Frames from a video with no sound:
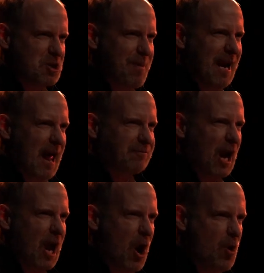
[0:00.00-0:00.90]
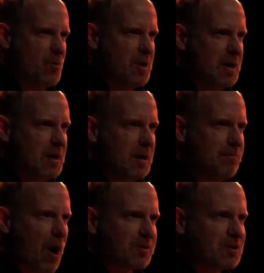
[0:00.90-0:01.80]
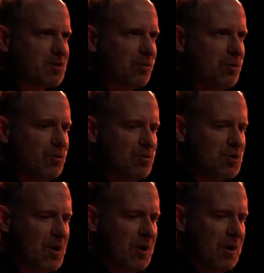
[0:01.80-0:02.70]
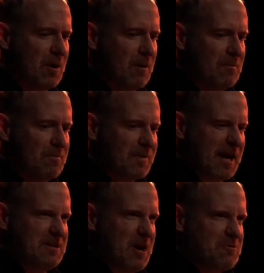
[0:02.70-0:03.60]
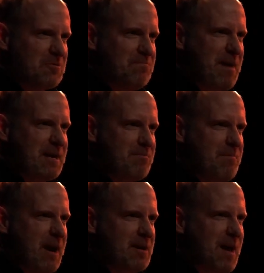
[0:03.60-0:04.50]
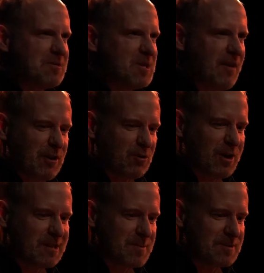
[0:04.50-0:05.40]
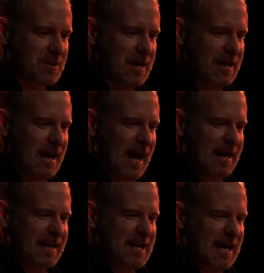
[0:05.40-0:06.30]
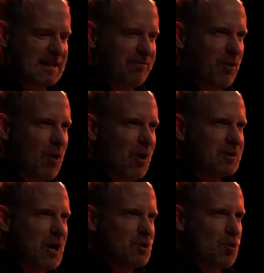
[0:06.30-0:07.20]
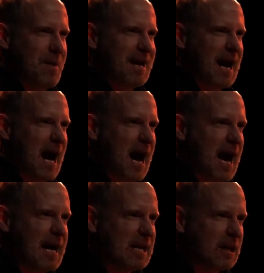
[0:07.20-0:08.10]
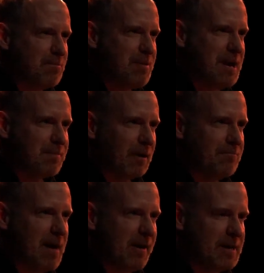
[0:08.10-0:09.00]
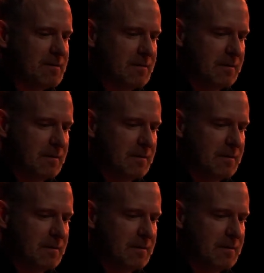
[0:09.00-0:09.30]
to be left alone," barked Scrooge. "I don't make merry myself at Christmas, and I can't afford to make idle people merry.